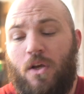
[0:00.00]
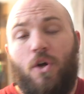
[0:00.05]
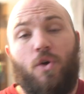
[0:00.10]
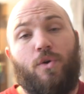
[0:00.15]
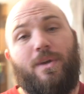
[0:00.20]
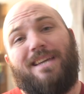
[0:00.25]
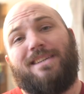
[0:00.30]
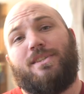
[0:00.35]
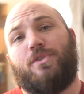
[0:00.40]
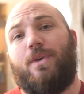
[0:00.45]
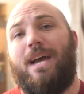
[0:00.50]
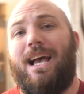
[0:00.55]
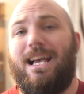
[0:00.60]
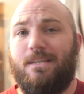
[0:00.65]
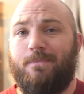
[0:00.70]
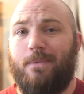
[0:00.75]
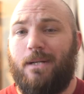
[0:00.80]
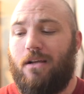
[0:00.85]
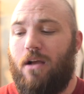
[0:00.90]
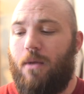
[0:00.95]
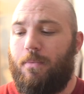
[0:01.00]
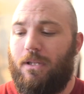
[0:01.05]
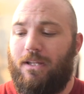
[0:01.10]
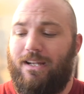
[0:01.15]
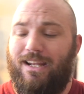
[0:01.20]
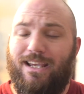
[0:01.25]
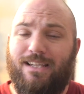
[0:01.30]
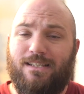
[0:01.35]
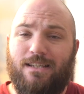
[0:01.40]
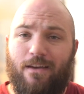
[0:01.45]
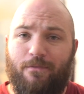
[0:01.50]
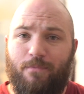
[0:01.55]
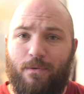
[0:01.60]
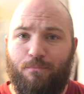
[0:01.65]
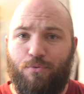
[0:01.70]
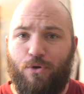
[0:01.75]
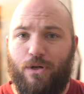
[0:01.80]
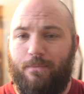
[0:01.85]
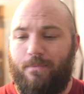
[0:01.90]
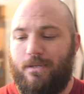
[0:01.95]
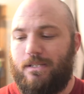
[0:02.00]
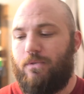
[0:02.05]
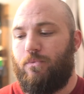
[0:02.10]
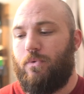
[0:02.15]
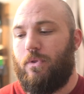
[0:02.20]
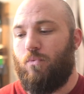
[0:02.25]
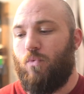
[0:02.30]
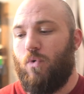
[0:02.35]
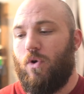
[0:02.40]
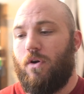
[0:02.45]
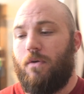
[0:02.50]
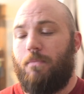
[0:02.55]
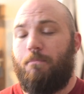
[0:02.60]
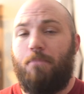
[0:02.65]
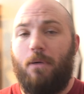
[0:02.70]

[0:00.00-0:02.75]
Okay, so it has been a couple of days. I've been pretty busy with work,